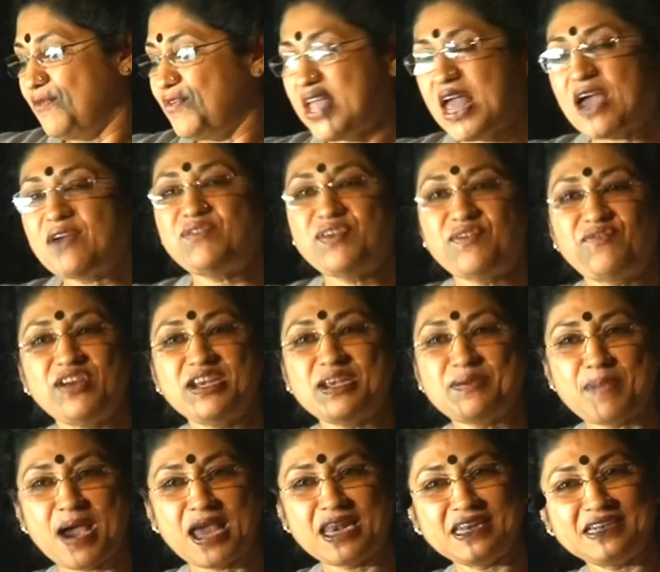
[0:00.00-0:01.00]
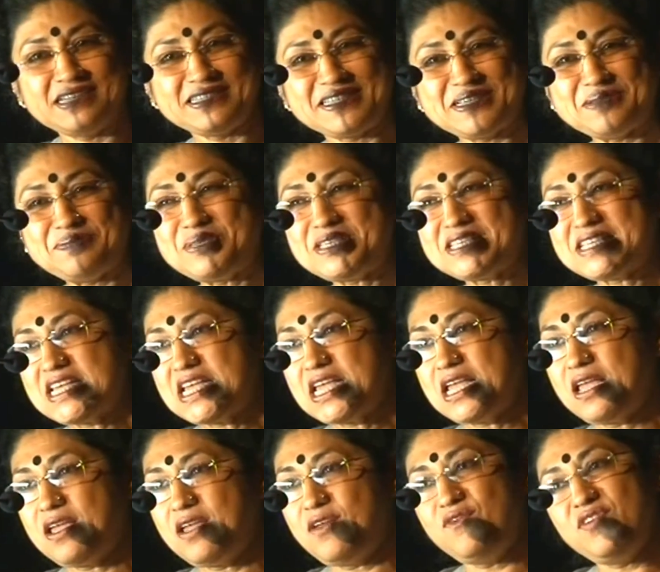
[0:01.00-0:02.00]
We have different mannerisms.
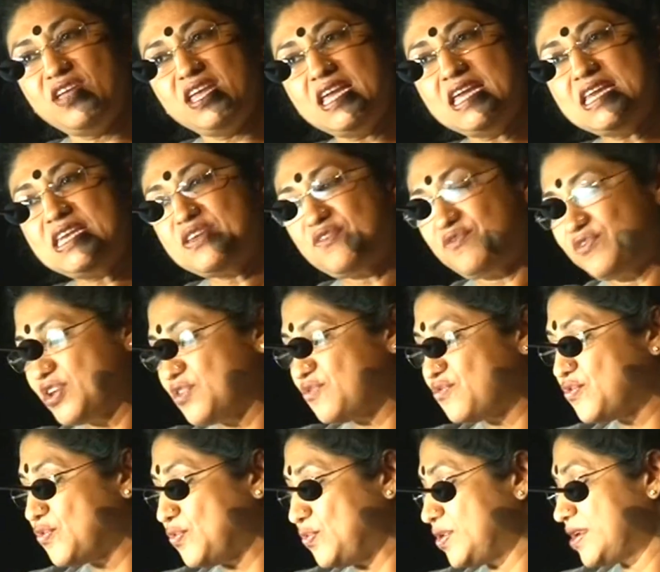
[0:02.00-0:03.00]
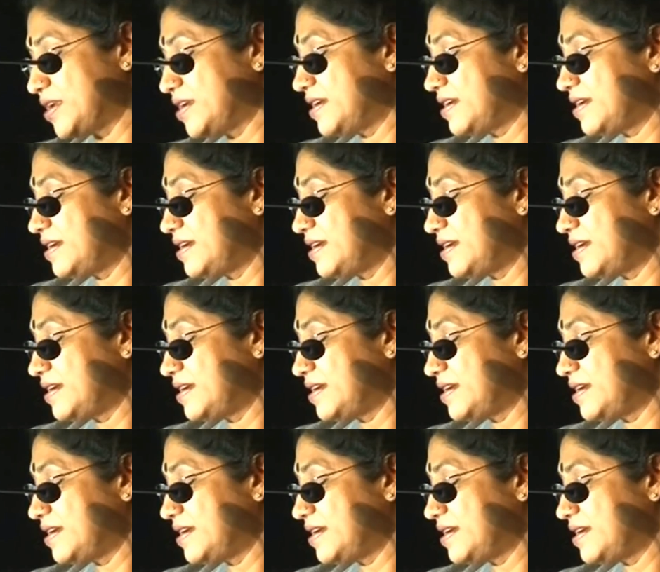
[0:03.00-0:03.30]
We eat different food.